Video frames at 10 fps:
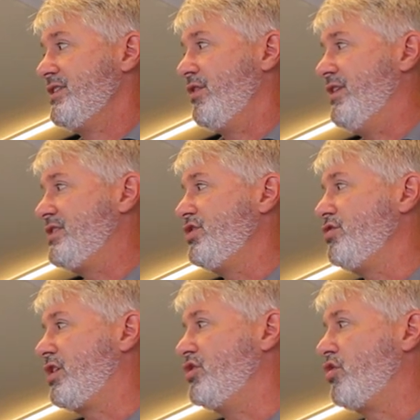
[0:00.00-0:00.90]
So this
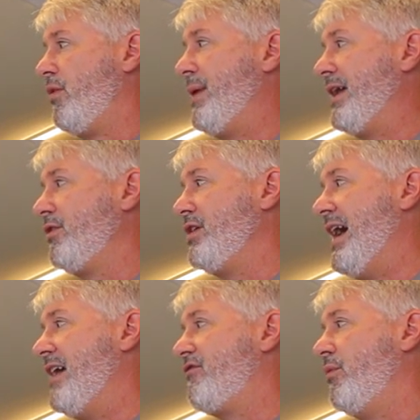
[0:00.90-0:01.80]
is your control panel
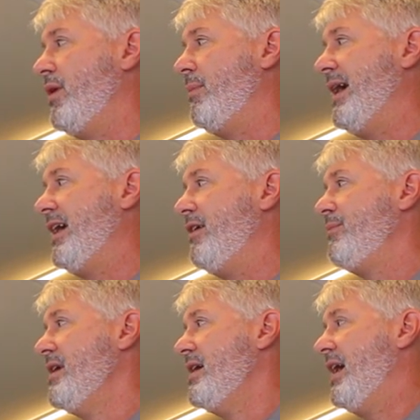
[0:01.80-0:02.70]
you have from
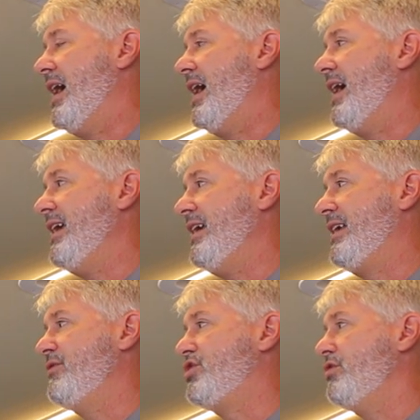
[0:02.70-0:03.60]
Winnebago.
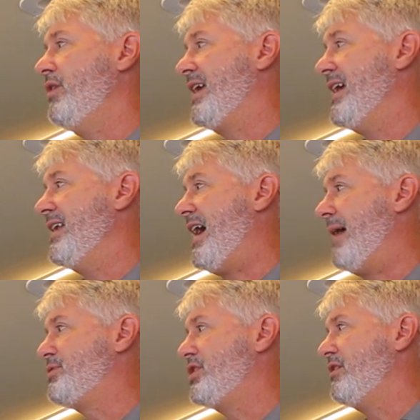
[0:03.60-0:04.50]
It gives you, again,
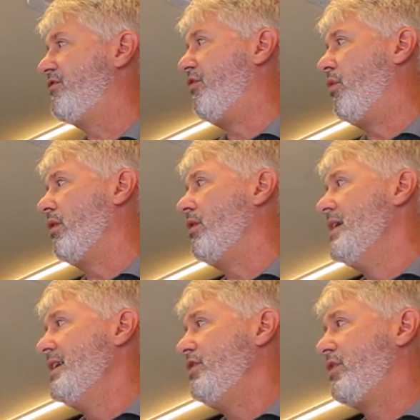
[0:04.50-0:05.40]
option
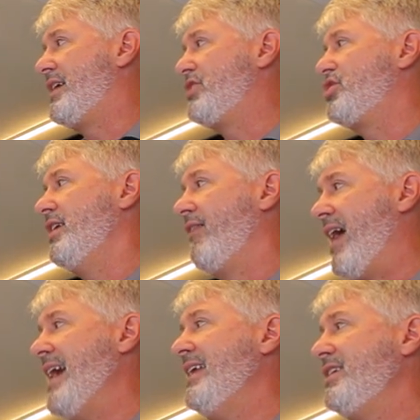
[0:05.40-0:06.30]
for your kitchen
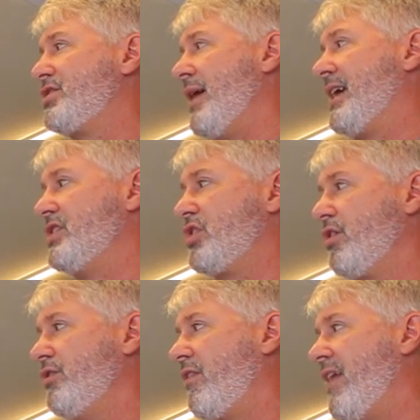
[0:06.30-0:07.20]
and lighting, so I can
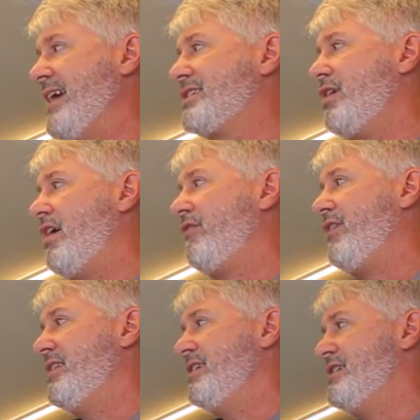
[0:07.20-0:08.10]
turn the lights
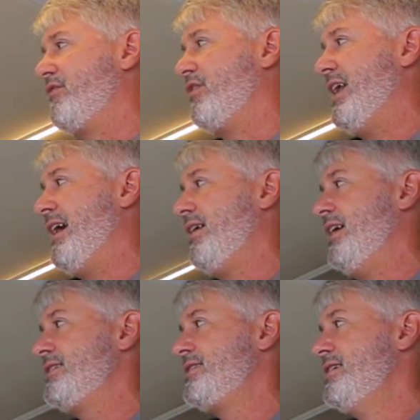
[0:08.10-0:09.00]
off at the different
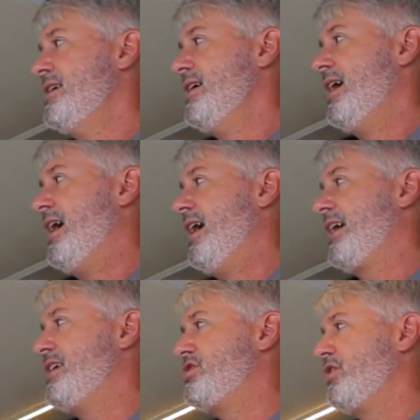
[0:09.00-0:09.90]
areas.
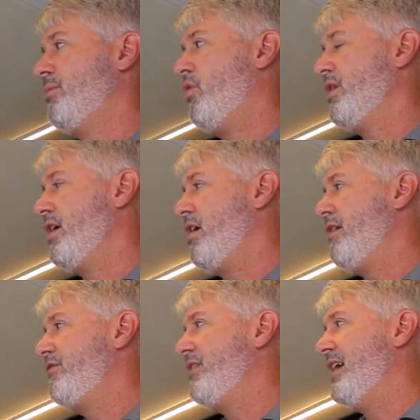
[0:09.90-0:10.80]
I can turn them on and
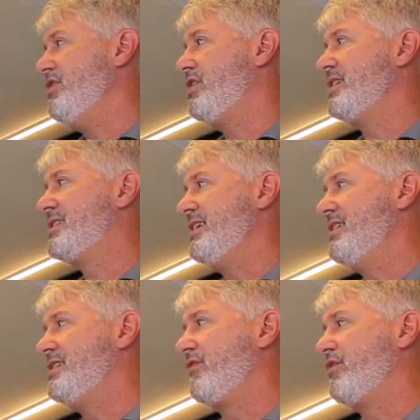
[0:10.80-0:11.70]
off, and you can
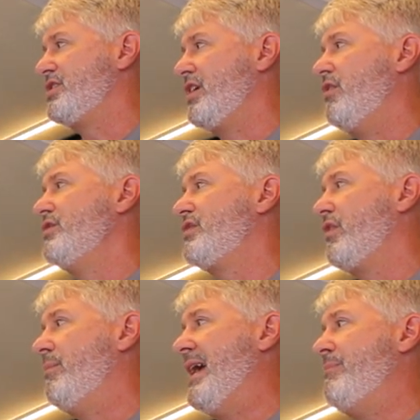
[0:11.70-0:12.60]
see the different
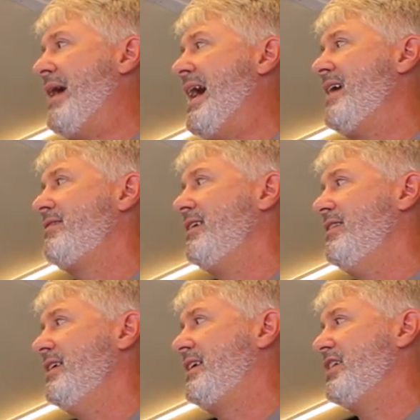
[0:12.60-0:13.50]
zones for bed, bath,
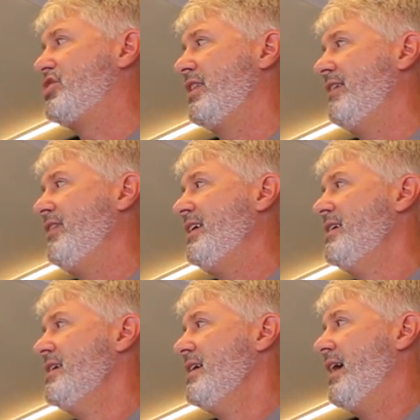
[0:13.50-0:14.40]
and then kitchen living.